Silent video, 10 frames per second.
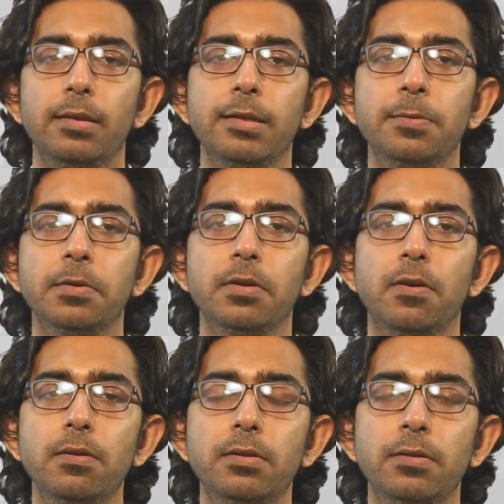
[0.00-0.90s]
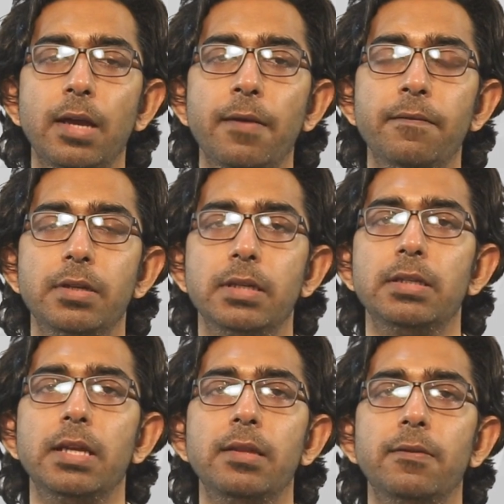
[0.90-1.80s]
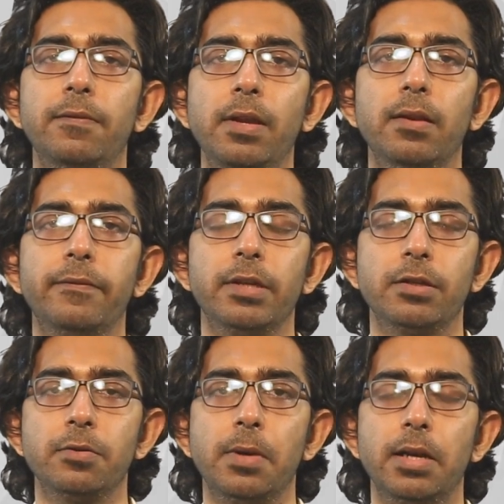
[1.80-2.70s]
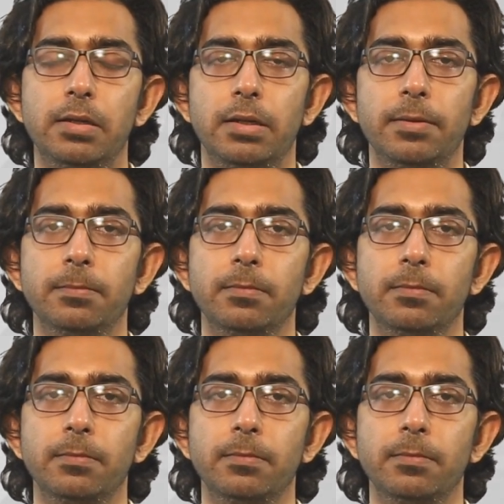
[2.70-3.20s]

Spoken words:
This was also evident in the field of sexuality.